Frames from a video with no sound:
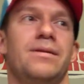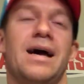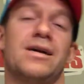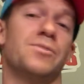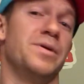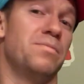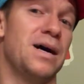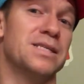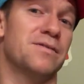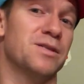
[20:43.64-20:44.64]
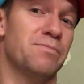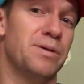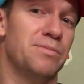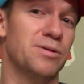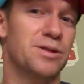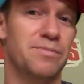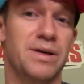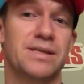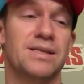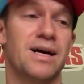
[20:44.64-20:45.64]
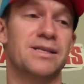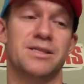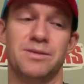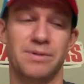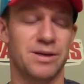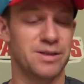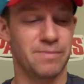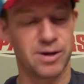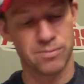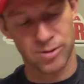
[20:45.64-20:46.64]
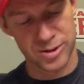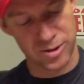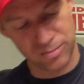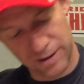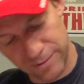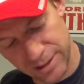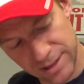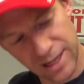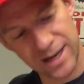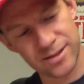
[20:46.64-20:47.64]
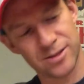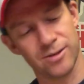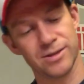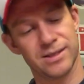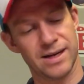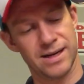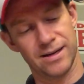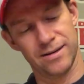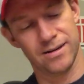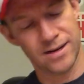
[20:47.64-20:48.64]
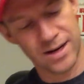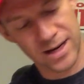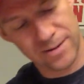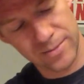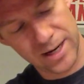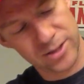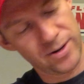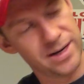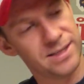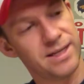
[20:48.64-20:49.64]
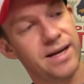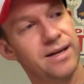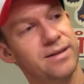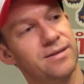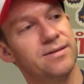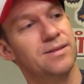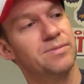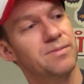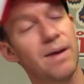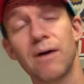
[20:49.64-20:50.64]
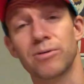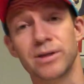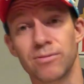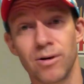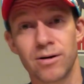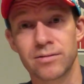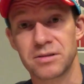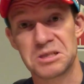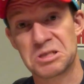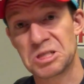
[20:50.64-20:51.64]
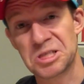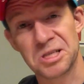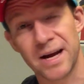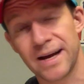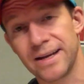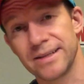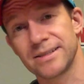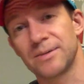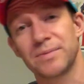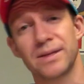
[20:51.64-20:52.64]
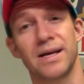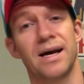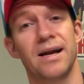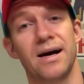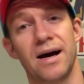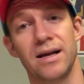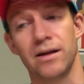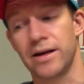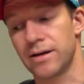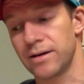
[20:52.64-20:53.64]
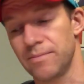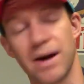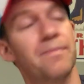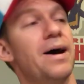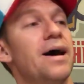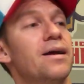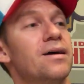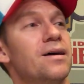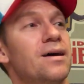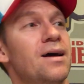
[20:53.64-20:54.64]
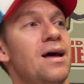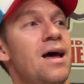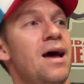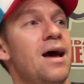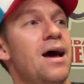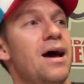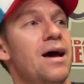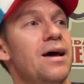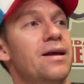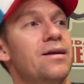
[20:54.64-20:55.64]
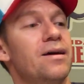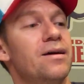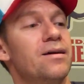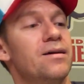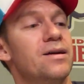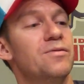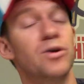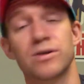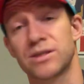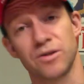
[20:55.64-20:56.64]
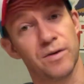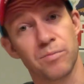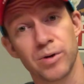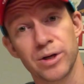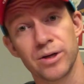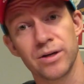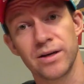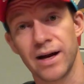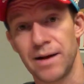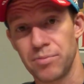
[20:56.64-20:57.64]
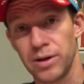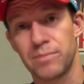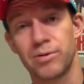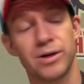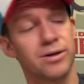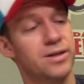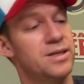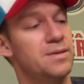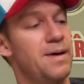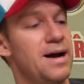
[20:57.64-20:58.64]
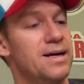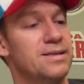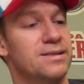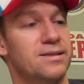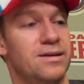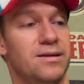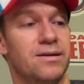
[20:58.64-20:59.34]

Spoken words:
that could be a positive to some people. To me, it's not, just because of my own personal preference and style. So it's not, I'm not trying to say it's something Bauer did wrong. It's just not something that I like in my pad. And even though it still felt pretty good, I played pretty good in these pads.